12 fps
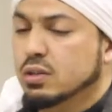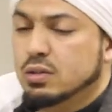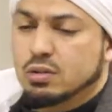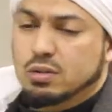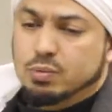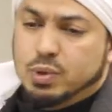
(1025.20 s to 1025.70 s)

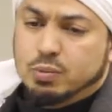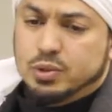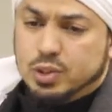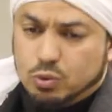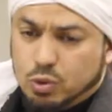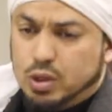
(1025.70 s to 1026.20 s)
So the people
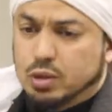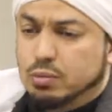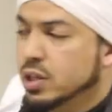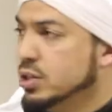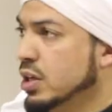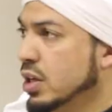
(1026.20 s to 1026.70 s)
said, well,
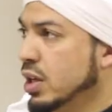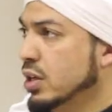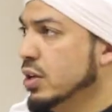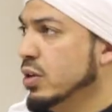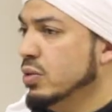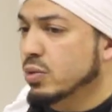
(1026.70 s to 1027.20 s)
mashallah,
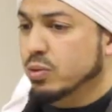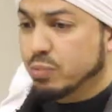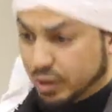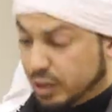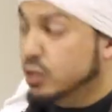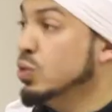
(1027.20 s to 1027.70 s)
you know,
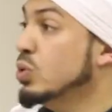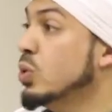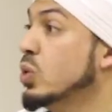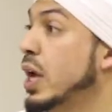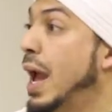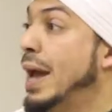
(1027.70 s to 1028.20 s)
but the
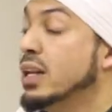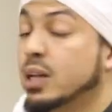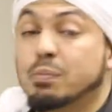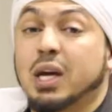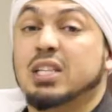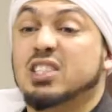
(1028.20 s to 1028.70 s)
two had a
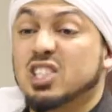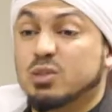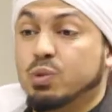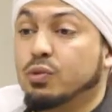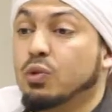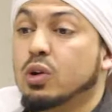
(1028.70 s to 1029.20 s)
debate
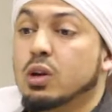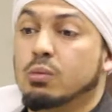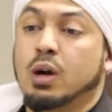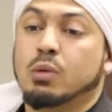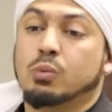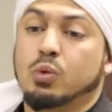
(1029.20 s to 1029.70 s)
just before
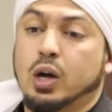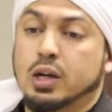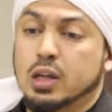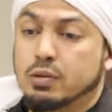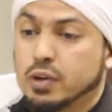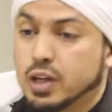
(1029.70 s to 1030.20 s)
Imam Abu
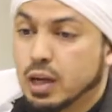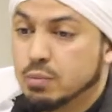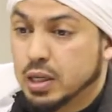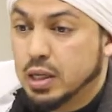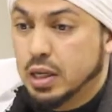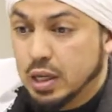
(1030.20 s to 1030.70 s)
Hanifa came
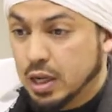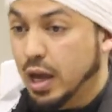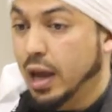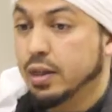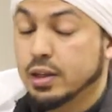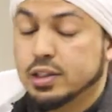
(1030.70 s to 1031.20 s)
in.
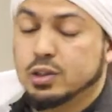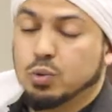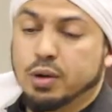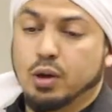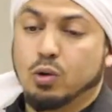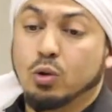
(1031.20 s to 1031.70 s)
This is
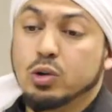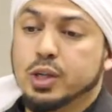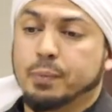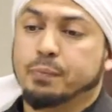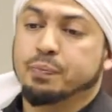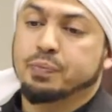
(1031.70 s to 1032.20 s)
why they called
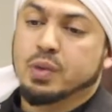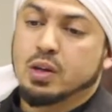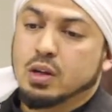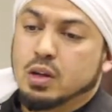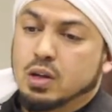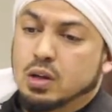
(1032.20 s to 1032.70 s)
him.
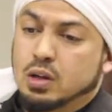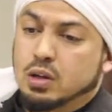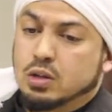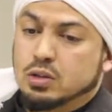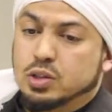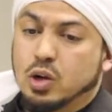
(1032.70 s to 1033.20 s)

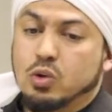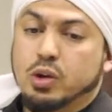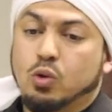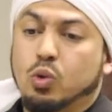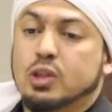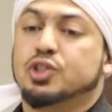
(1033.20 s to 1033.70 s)
So
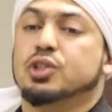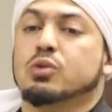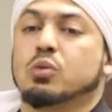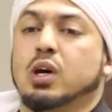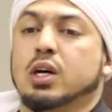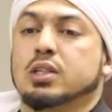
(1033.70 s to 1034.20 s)
the
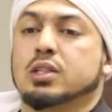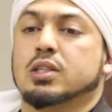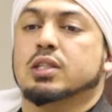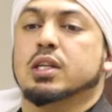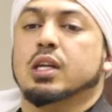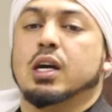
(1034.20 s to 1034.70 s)
question was,
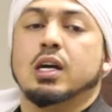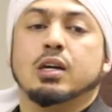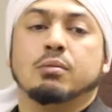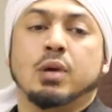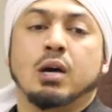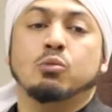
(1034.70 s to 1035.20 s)
they said, Yeah,
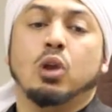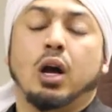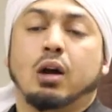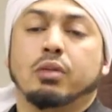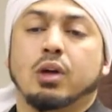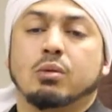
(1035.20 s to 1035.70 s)
Imam
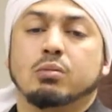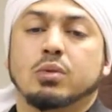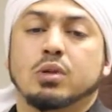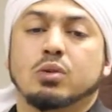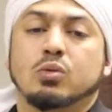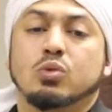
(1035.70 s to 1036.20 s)
al-A'zam,
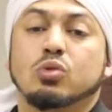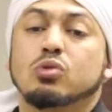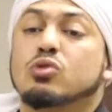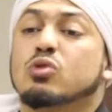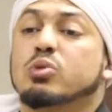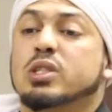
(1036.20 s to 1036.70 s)

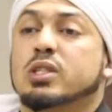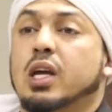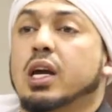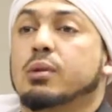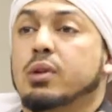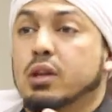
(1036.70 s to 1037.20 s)
who do we
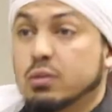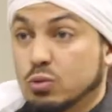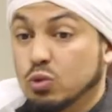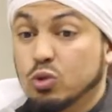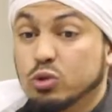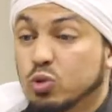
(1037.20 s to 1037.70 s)
stand,
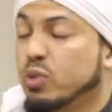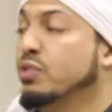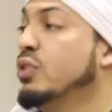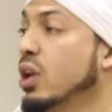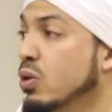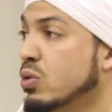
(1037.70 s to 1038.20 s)
who do we
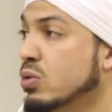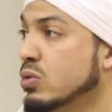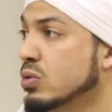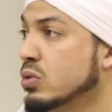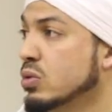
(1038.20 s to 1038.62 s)
follow?